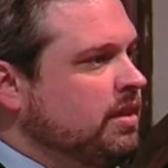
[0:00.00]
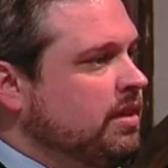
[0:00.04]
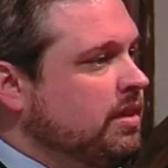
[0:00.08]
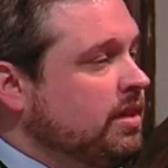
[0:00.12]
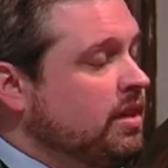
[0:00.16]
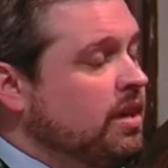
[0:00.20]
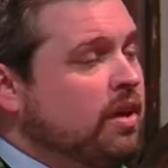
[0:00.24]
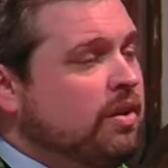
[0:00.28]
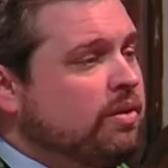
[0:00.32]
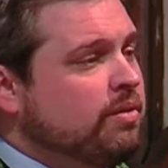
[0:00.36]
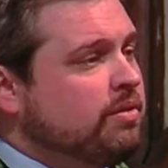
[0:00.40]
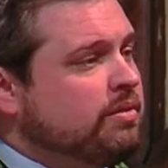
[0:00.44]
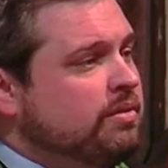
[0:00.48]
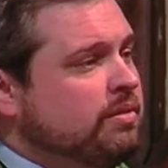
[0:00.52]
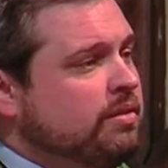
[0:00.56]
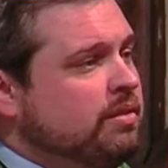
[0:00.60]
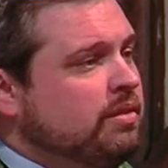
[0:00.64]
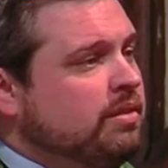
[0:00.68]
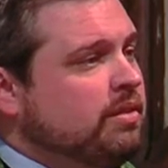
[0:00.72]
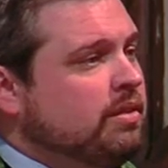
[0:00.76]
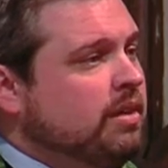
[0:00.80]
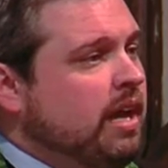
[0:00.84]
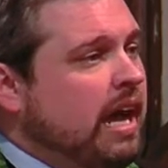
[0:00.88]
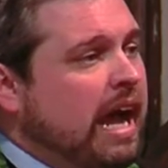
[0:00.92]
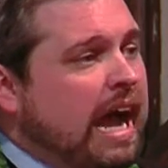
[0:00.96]
You don't
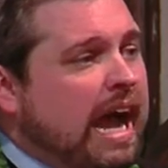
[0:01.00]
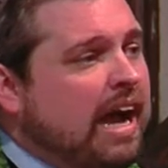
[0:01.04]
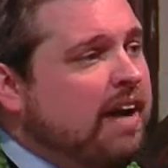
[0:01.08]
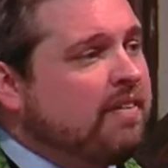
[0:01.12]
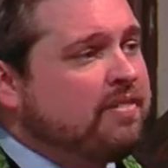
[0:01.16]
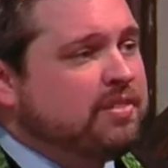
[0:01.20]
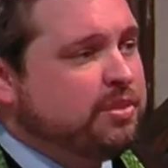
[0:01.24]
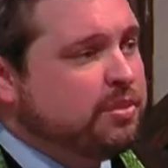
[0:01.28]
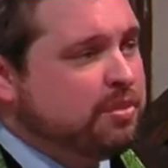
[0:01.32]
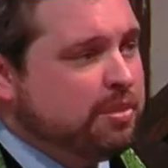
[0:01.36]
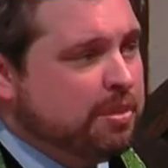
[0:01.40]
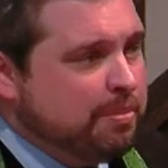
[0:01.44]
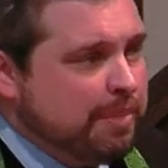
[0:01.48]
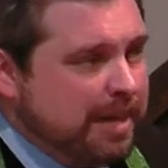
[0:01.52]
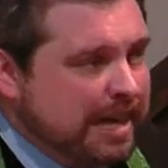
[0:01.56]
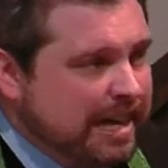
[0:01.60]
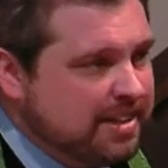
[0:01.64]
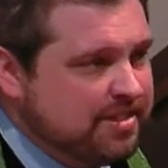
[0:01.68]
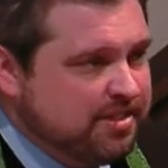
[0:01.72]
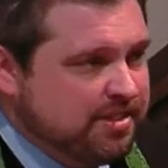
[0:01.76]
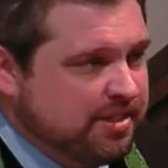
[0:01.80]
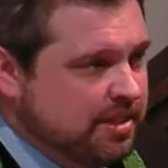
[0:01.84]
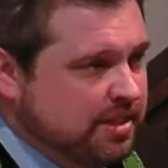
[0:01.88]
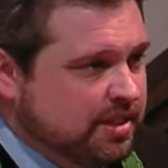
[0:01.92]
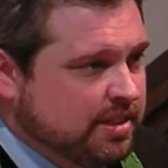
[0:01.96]
have to
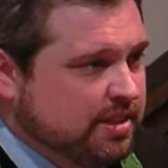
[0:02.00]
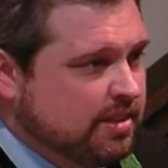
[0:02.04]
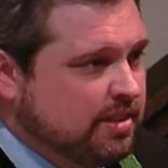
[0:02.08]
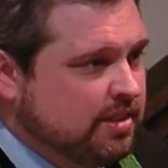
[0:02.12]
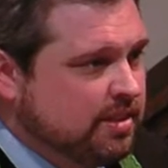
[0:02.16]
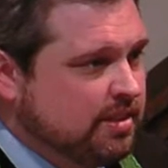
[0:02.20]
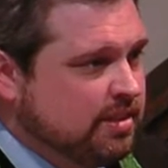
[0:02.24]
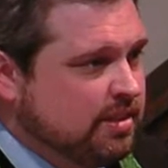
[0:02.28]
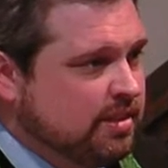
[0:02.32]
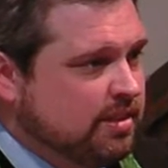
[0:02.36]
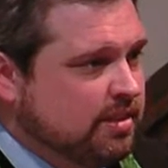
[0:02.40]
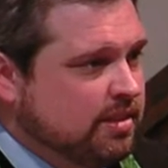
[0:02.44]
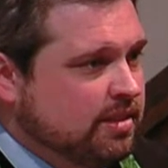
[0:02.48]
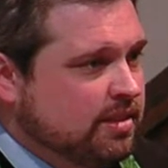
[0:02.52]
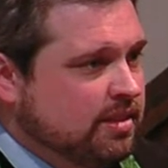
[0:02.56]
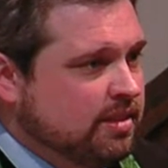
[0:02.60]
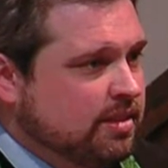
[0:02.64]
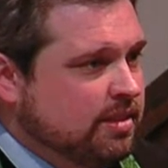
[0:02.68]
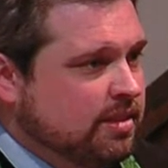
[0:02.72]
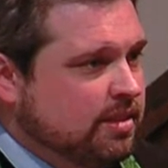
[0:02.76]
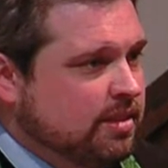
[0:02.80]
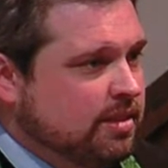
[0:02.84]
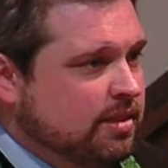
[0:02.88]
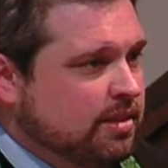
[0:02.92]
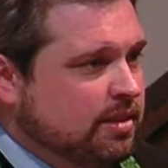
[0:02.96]
imagine it
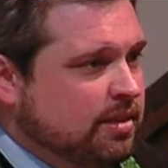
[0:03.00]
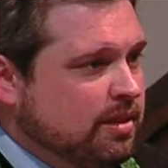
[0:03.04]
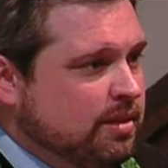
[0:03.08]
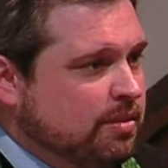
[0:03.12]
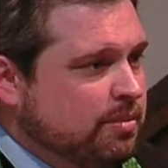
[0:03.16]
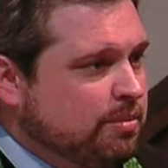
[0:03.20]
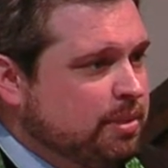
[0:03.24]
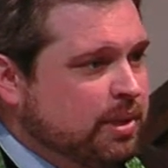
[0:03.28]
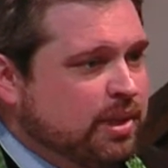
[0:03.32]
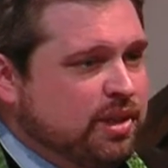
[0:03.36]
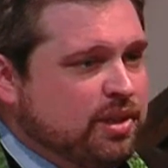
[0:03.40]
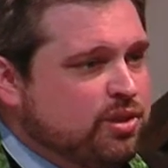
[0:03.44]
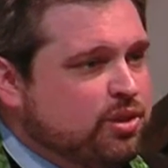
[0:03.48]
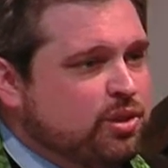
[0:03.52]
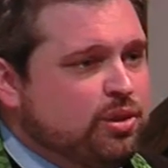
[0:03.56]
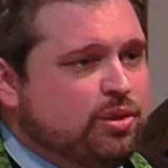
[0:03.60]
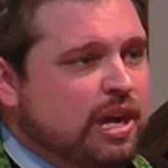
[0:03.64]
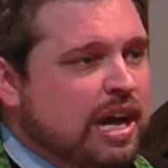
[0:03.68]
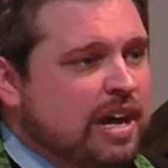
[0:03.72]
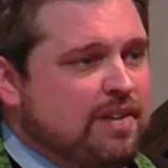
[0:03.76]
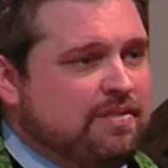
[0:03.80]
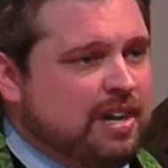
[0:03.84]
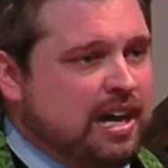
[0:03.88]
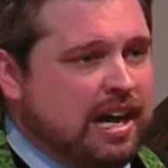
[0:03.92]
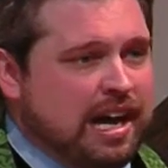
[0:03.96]
because you
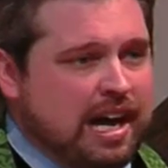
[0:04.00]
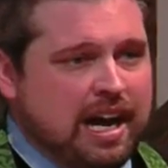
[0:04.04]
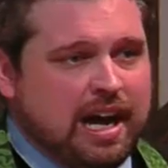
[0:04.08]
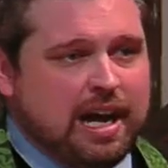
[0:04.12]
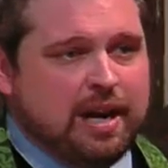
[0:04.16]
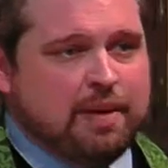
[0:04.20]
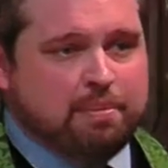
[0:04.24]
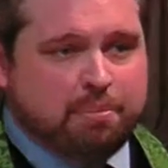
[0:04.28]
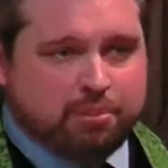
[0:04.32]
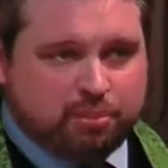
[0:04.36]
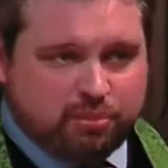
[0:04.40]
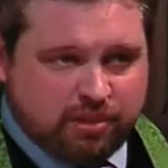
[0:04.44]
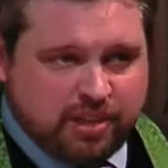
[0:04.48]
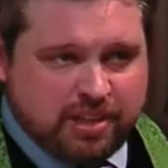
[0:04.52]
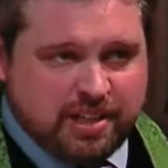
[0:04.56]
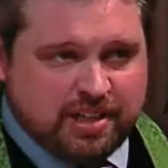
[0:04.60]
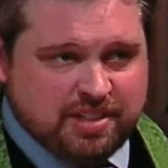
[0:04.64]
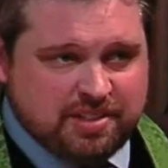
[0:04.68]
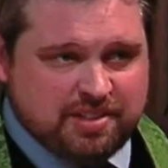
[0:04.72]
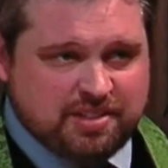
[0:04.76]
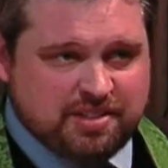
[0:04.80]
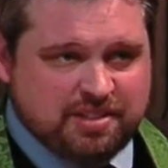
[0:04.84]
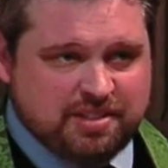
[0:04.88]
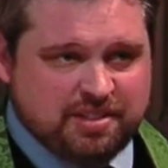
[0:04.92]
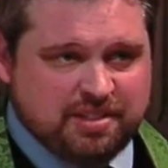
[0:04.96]
have a high
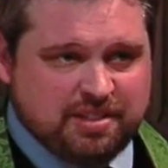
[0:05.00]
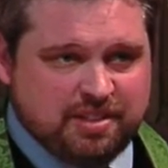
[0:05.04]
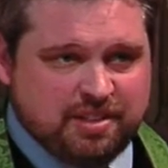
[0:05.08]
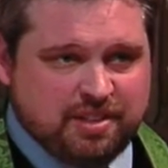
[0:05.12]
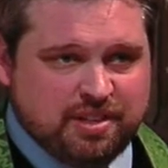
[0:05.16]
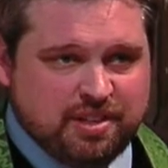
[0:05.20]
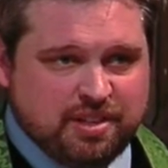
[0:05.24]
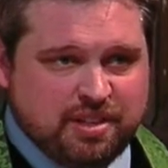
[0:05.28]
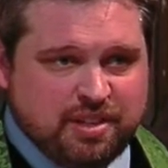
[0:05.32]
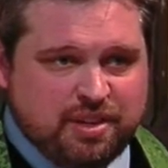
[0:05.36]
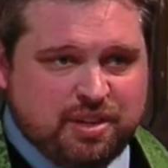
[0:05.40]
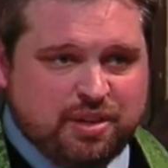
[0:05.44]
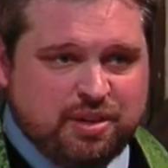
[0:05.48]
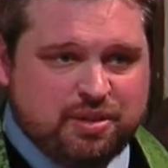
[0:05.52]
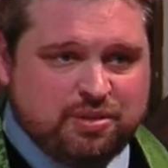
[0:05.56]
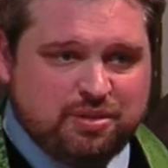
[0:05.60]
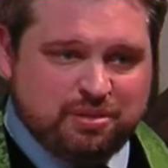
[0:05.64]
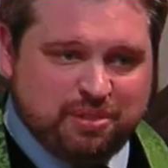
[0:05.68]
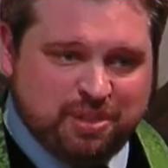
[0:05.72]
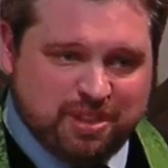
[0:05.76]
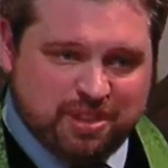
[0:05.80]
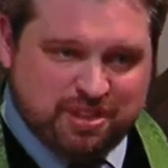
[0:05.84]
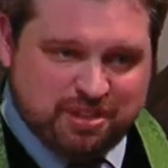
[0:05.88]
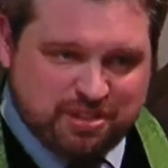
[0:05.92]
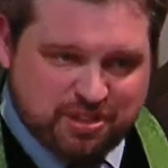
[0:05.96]
priest who
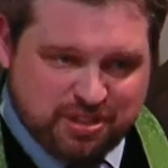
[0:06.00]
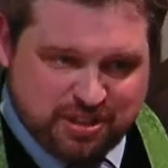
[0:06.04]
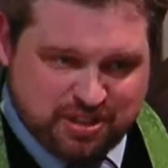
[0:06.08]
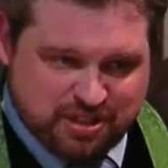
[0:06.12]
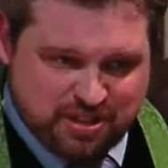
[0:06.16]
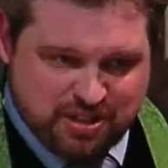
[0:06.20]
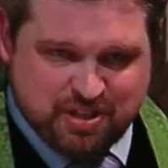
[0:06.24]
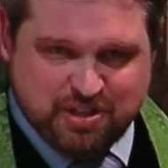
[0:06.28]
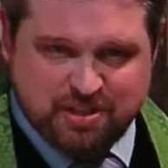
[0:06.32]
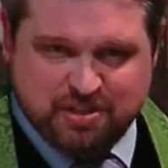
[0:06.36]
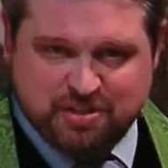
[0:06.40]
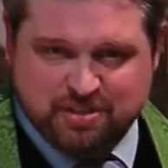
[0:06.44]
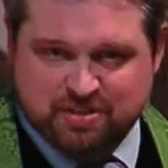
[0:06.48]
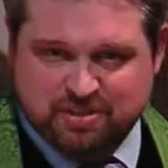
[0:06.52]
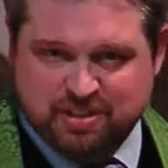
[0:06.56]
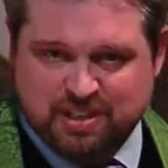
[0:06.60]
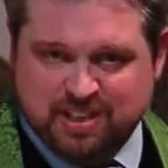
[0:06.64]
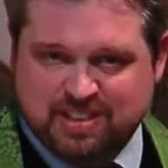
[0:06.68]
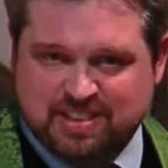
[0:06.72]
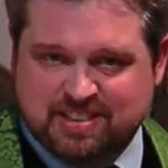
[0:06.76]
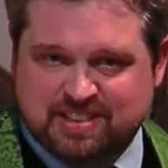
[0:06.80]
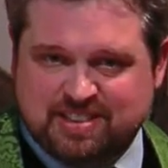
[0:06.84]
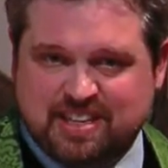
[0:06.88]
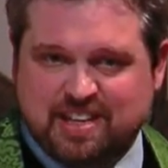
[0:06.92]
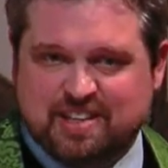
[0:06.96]
looks at you
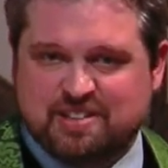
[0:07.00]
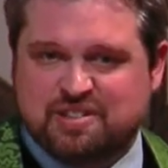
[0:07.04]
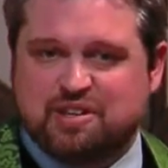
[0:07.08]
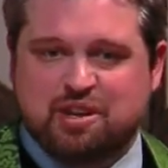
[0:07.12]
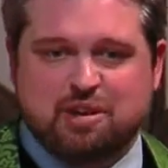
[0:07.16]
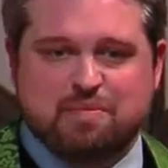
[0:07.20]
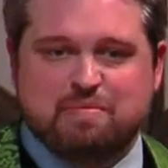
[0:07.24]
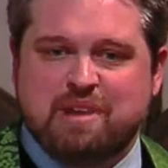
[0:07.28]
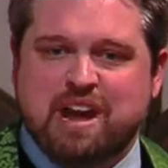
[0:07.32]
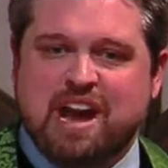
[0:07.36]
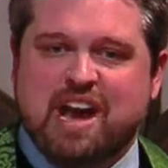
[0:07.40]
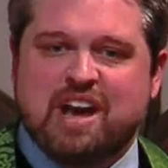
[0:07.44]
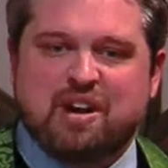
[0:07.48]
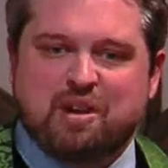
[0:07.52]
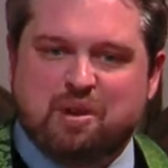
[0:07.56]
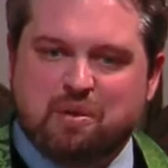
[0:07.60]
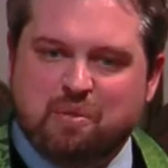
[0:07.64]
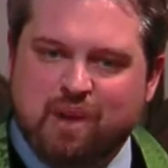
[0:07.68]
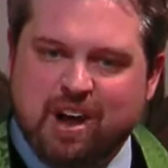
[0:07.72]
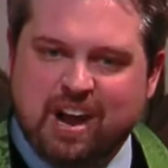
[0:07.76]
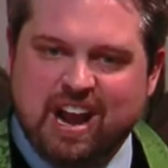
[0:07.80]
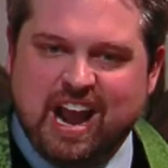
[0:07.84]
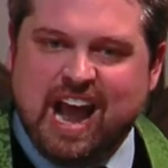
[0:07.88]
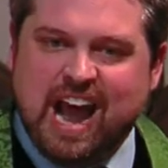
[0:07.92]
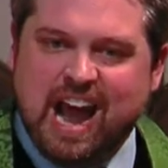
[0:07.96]
and says, No matter
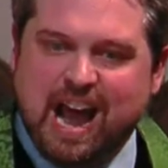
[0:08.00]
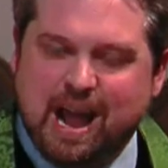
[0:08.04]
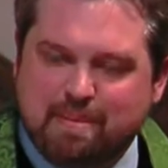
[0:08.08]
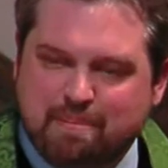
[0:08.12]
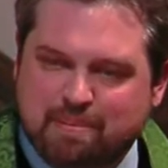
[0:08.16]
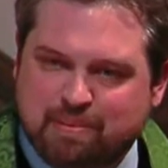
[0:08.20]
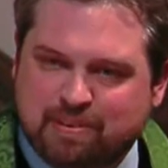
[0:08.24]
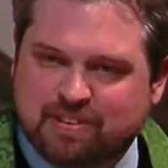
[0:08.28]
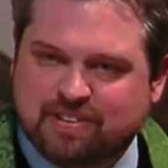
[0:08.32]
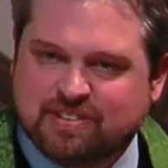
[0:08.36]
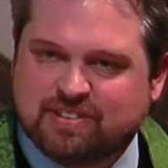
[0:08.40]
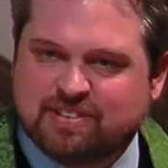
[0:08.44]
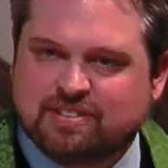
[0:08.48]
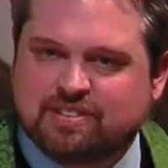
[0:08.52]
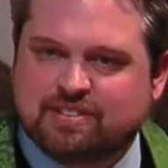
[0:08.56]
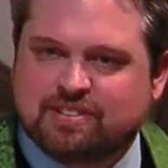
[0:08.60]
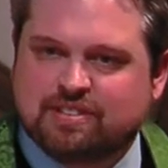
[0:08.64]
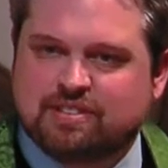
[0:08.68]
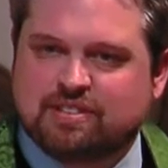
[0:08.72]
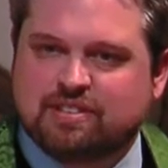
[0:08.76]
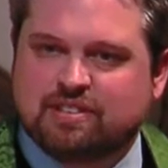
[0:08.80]
what happens,